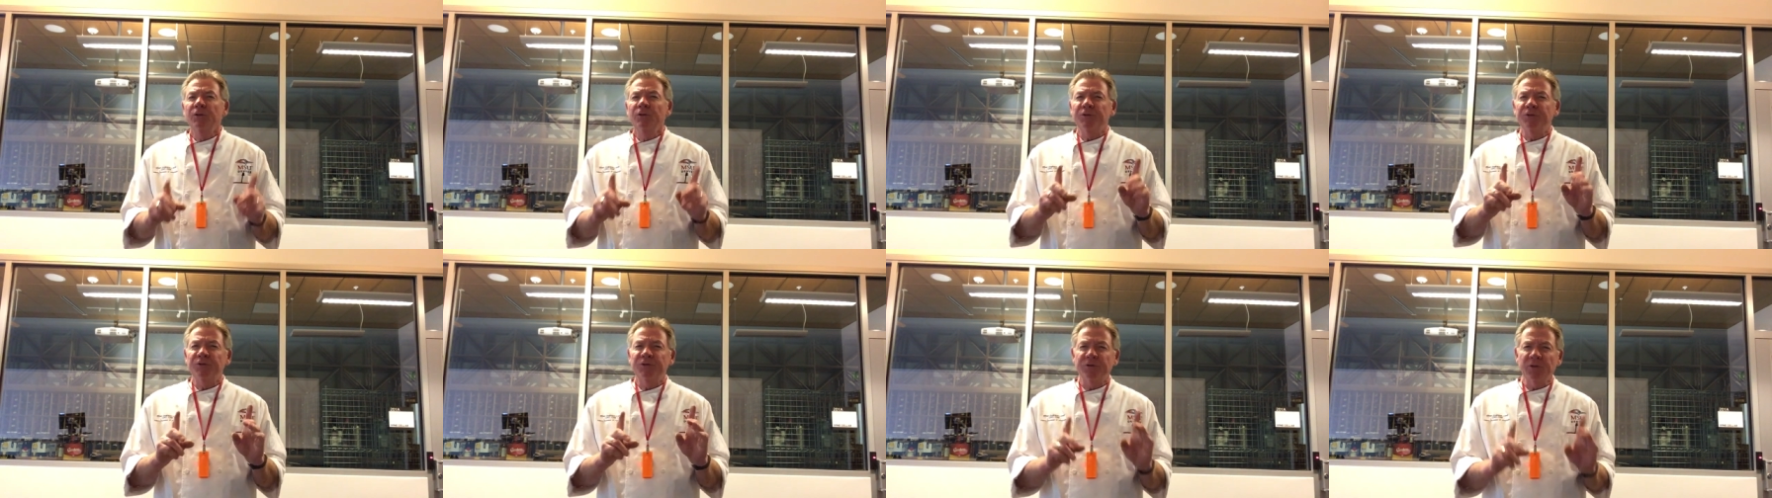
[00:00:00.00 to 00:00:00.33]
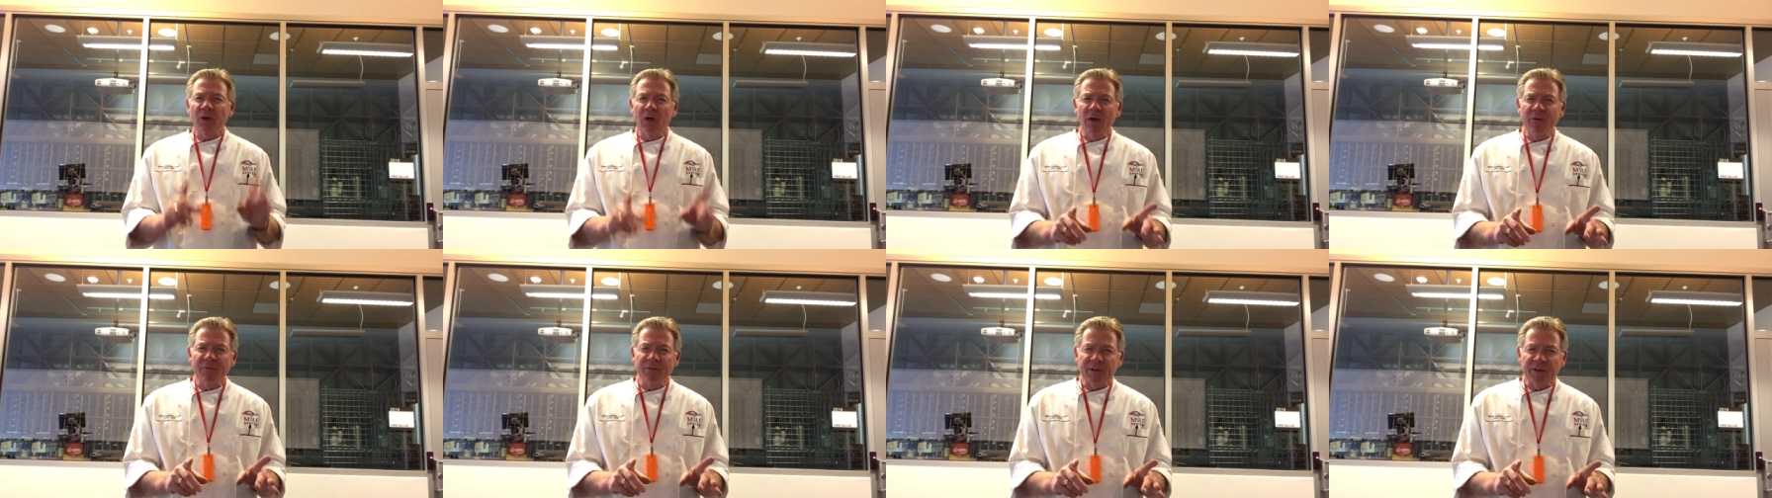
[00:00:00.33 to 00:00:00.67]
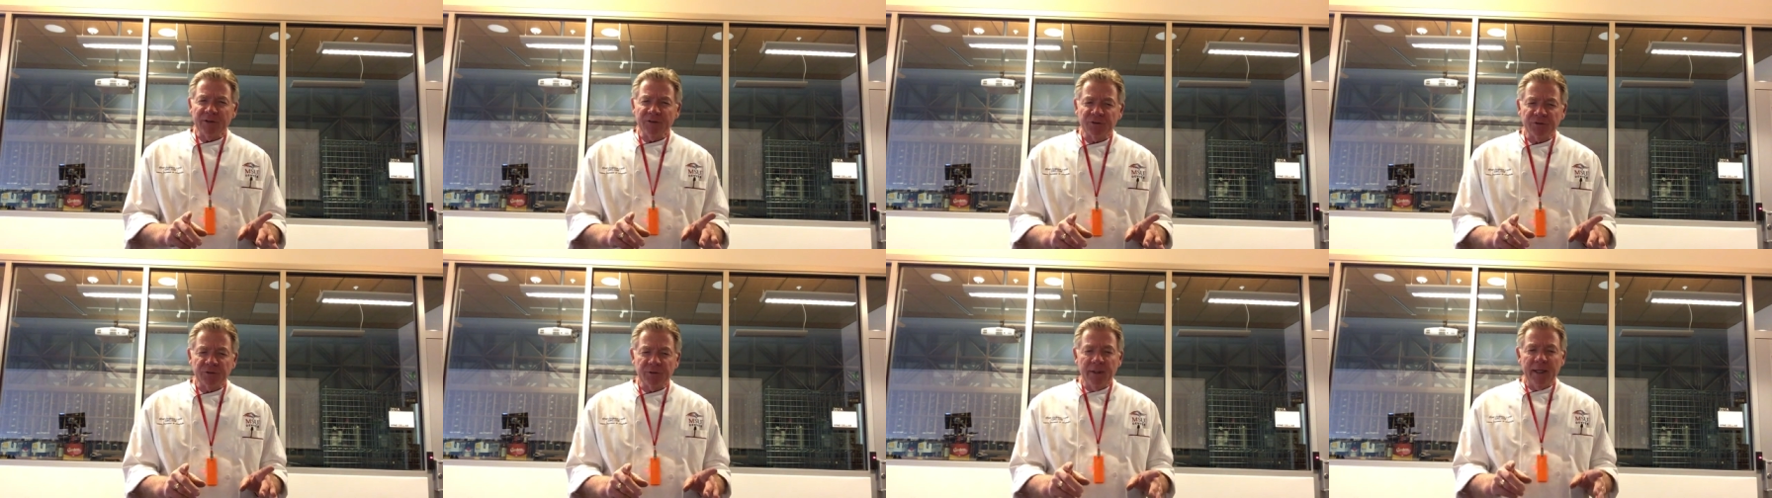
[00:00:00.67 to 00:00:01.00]

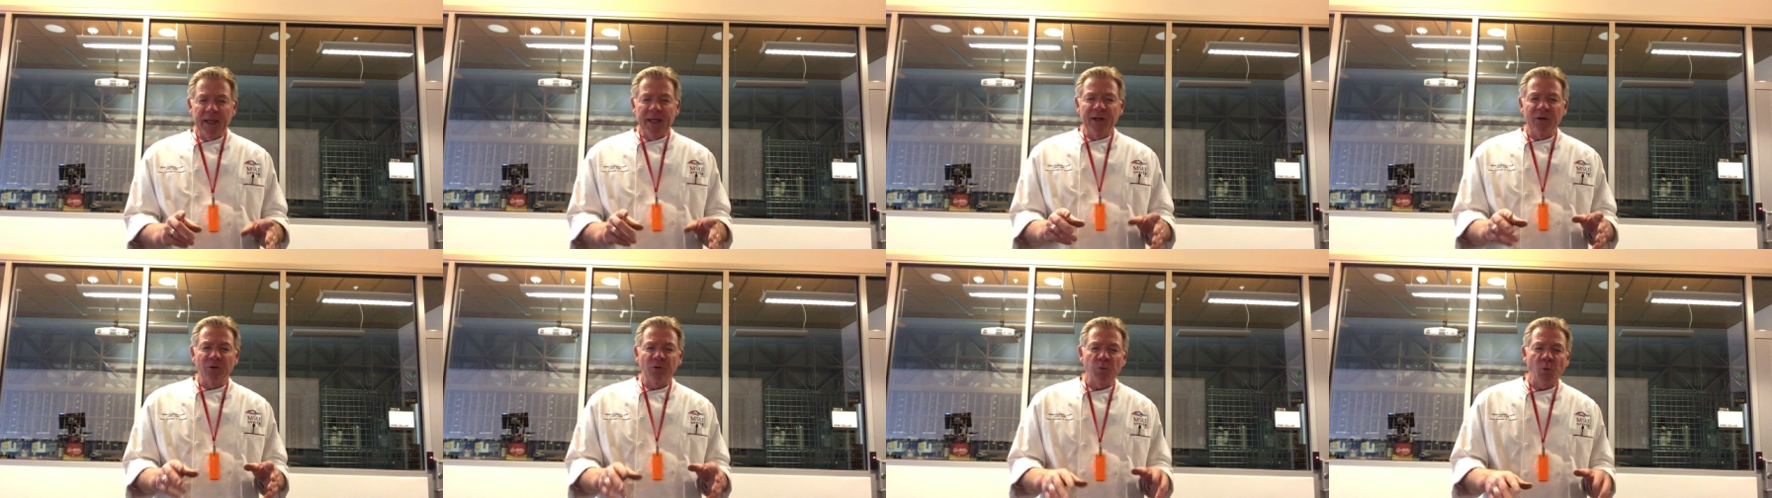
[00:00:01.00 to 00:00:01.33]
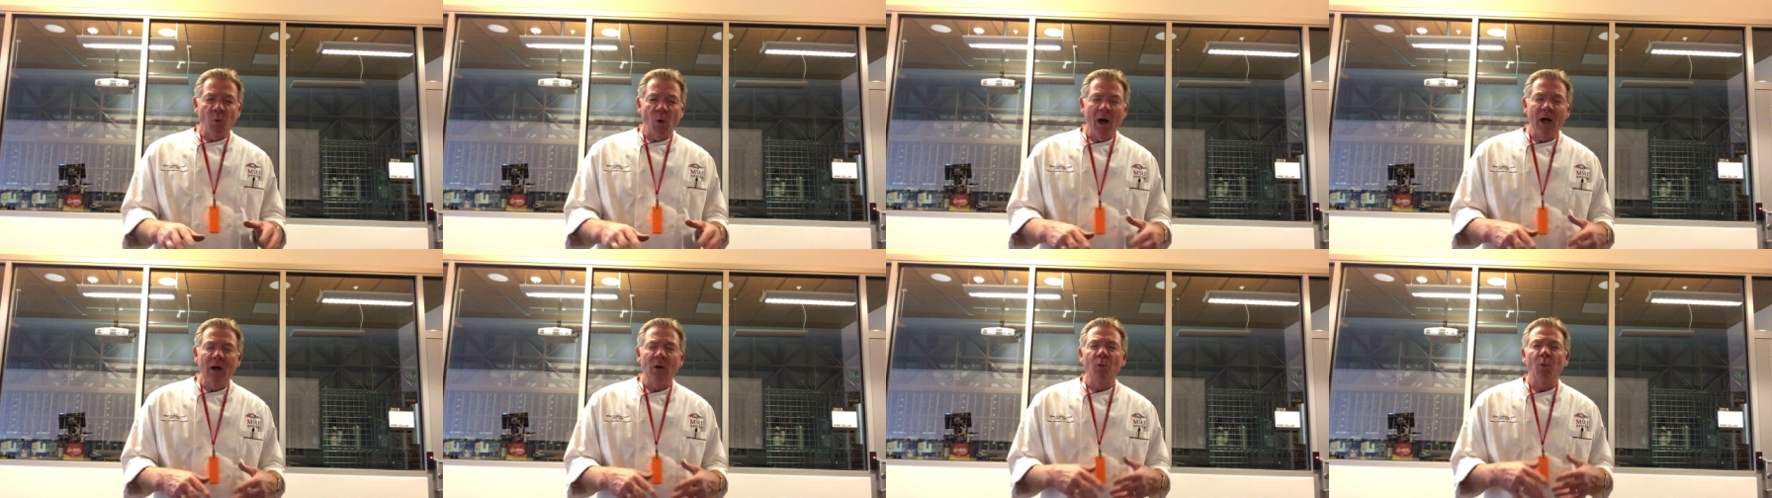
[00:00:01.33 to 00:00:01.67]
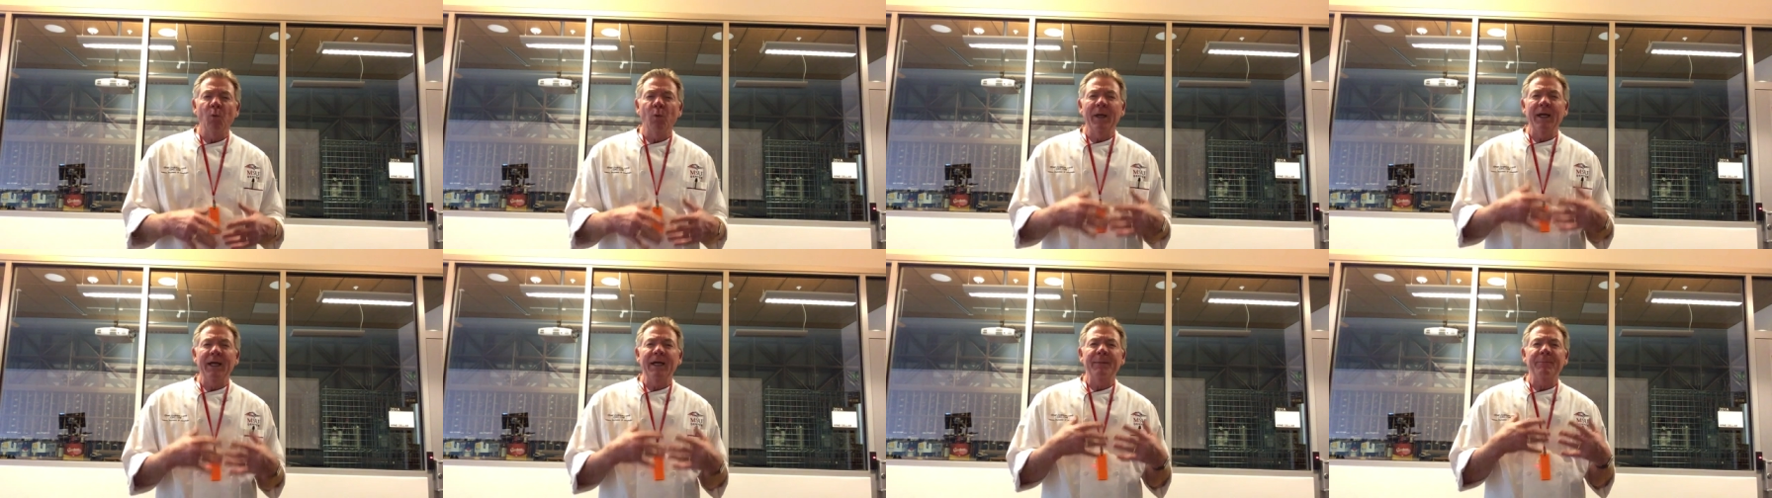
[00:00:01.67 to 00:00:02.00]
Service is
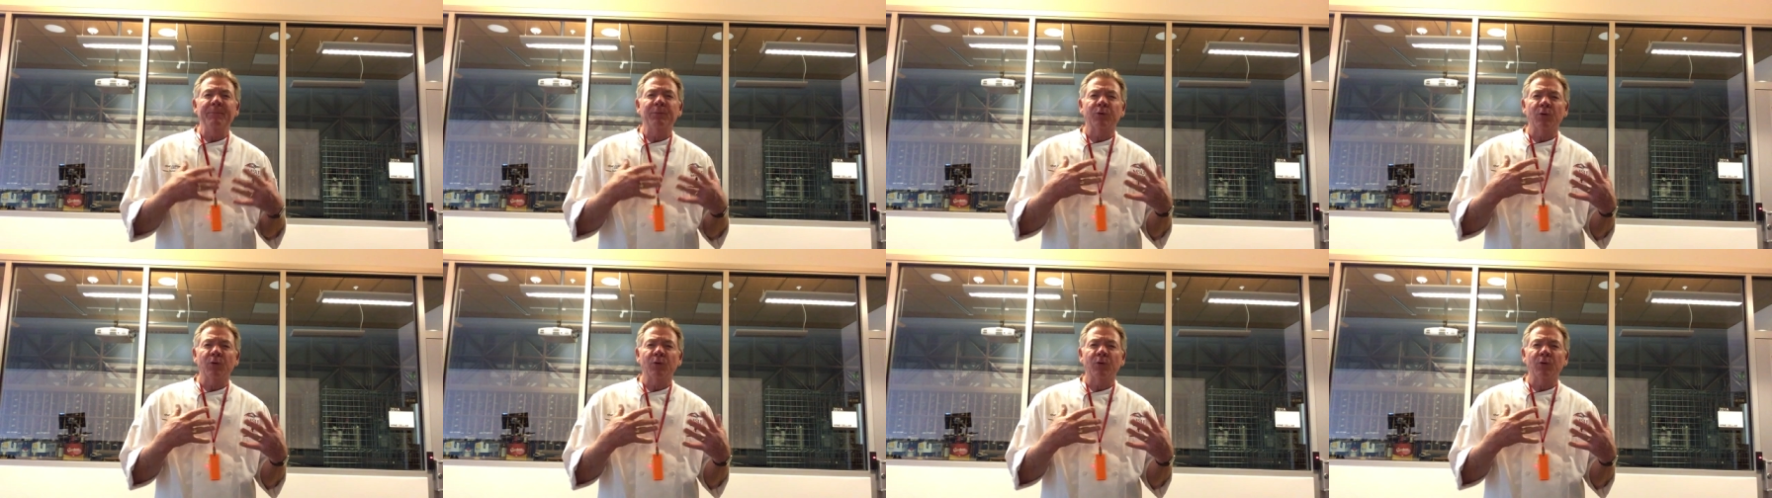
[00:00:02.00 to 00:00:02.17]
what we